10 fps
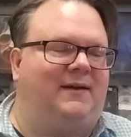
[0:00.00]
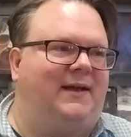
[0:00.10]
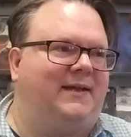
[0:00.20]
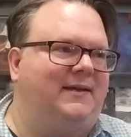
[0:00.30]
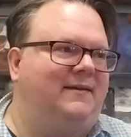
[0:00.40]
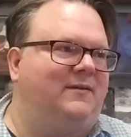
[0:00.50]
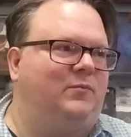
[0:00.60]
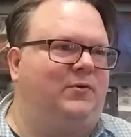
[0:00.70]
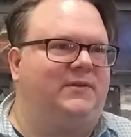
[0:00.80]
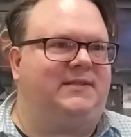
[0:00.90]
I hear
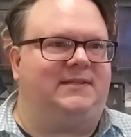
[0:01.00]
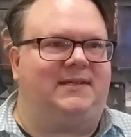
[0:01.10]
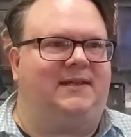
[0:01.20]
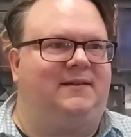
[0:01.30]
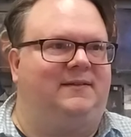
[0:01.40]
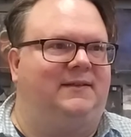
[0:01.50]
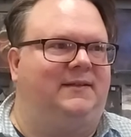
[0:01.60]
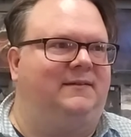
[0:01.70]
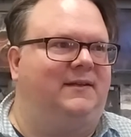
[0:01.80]
more detail in